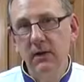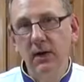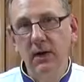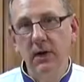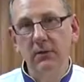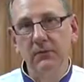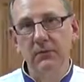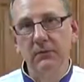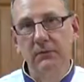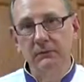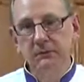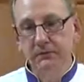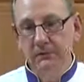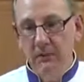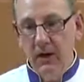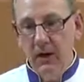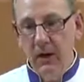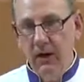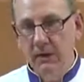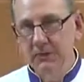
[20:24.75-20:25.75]
of
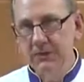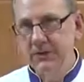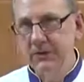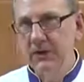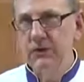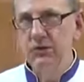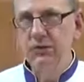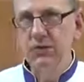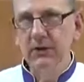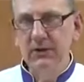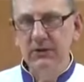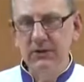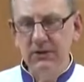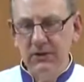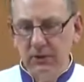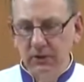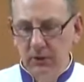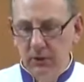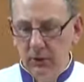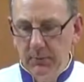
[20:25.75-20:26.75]
citrus
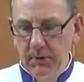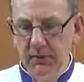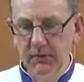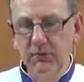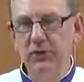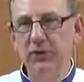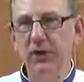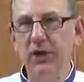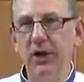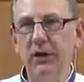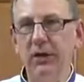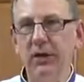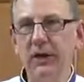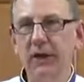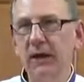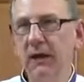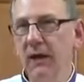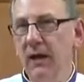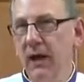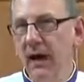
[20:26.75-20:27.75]
and a little bit of
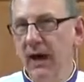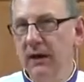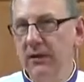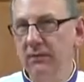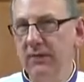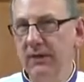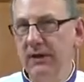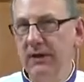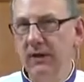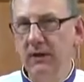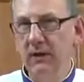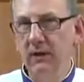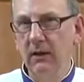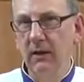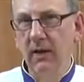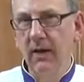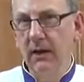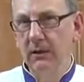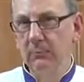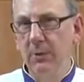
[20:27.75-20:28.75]
cherry and
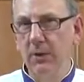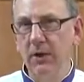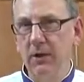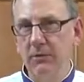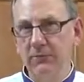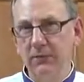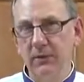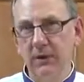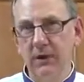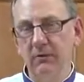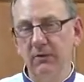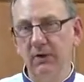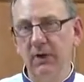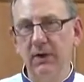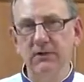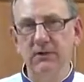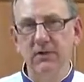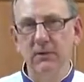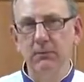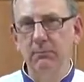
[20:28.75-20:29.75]
vanilla and butter flavoring.
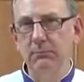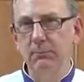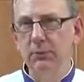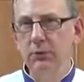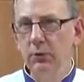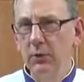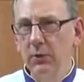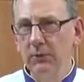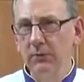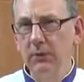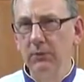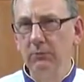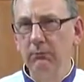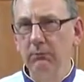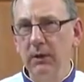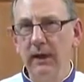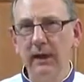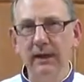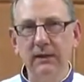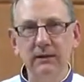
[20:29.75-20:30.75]
It's a beautiful
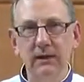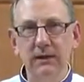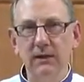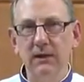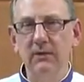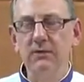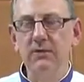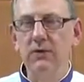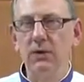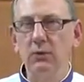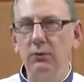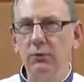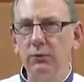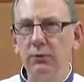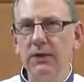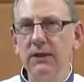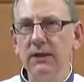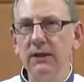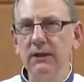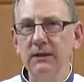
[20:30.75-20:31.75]
blend. It gives a
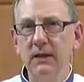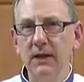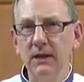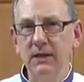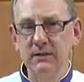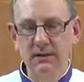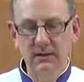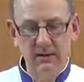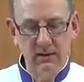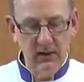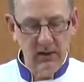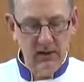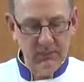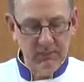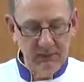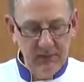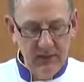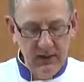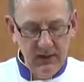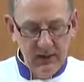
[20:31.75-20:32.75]
really nice
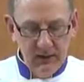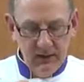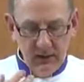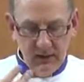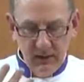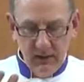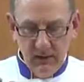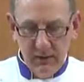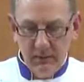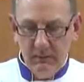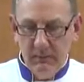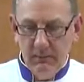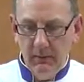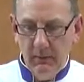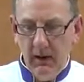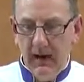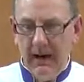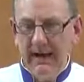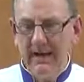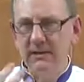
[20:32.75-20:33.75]

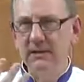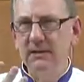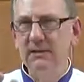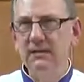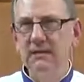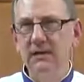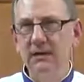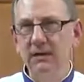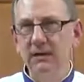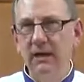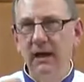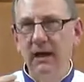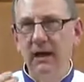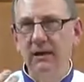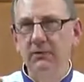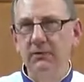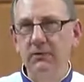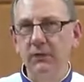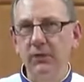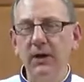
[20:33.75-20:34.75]
essence
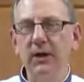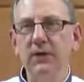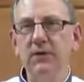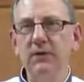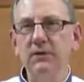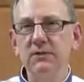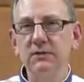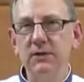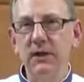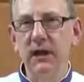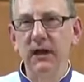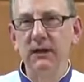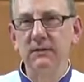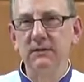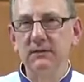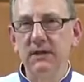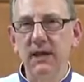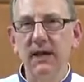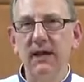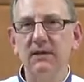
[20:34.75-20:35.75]
and fragrance
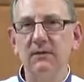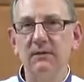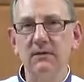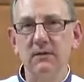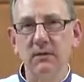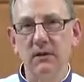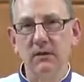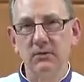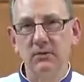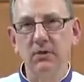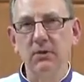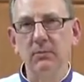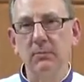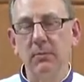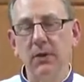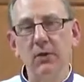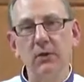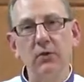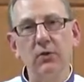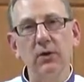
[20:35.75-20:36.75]
and taste to the
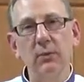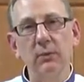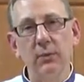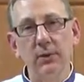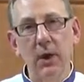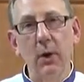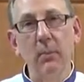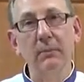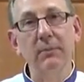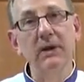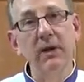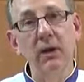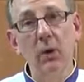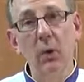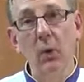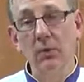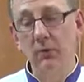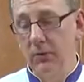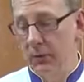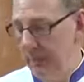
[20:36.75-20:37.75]
buttercream without being
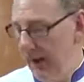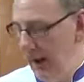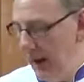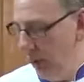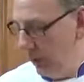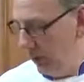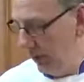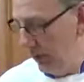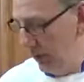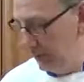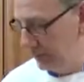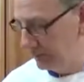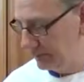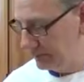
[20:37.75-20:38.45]
overpowering.